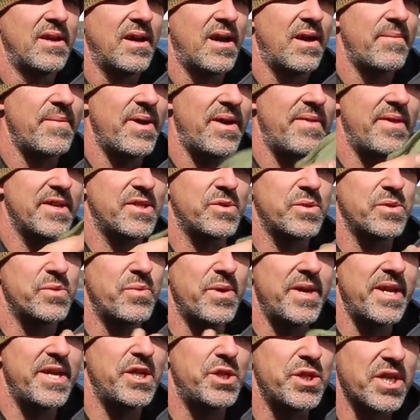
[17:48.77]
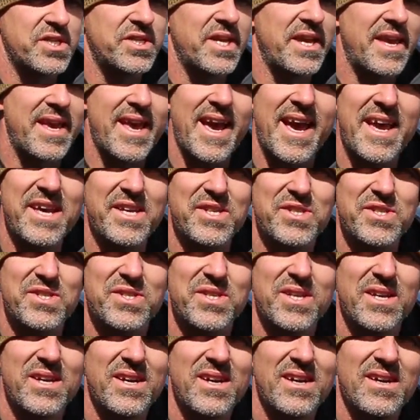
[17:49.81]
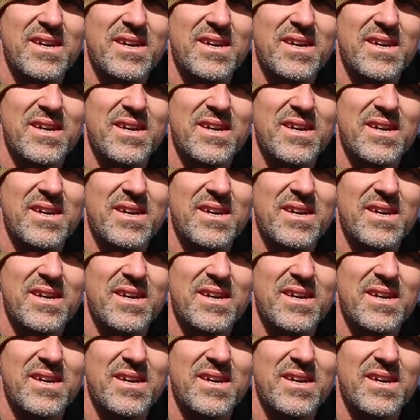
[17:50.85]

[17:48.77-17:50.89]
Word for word: um, and this was really just in case.